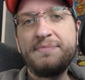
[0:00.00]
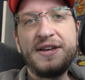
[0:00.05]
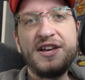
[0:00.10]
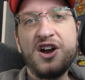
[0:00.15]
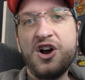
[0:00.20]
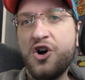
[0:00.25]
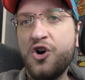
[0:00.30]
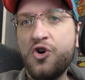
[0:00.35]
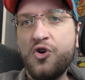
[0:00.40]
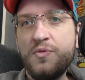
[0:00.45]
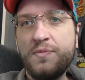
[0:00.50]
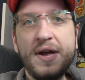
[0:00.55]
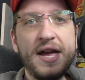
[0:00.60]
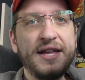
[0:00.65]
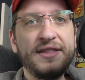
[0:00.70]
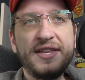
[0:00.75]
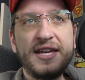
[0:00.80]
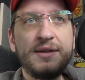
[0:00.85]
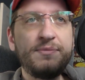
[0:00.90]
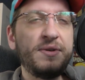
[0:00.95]
home,
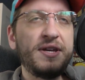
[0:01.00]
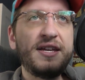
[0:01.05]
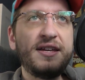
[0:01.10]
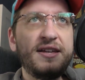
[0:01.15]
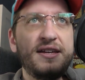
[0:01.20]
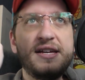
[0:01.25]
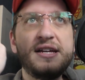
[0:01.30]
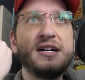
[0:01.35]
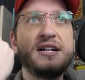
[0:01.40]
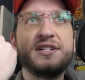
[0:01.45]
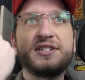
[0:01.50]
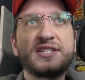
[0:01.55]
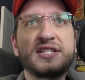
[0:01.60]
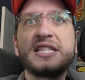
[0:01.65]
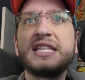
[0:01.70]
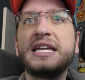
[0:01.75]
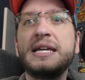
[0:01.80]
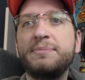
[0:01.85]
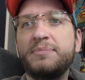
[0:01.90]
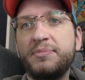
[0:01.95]
and they'd be
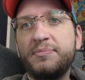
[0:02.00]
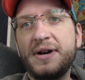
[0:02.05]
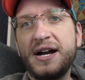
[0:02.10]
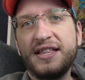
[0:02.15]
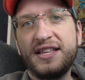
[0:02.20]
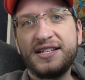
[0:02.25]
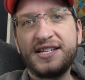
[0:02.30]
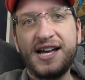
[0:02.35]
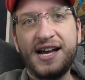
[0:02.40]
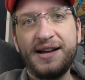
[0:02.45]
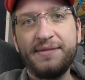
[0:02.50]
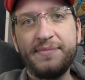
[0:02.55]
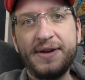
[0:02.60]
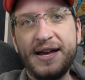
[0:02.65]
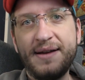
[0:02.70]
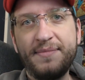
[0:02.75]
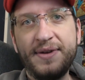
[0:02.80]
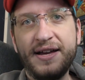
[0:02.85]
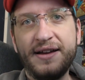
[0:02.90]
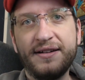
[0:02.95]
asleep by the time
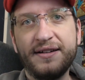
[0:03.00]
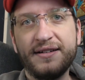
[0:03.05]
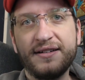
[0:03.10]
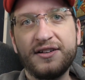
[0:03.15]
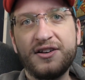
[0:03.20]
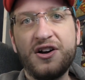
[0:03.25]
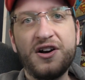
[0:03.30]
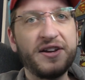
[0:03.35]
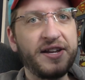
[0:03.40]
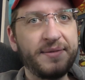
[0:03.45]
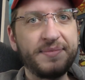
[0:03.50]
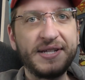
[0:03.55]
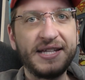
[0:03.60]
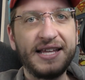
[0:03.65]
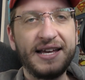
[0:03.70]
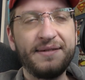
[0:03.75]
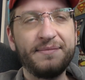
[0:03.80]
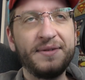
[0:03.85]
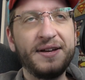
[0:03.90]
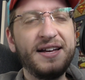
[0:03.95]
Batman caught up to
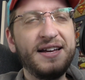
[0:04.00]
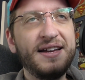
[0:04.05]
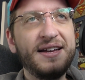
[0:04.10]
them.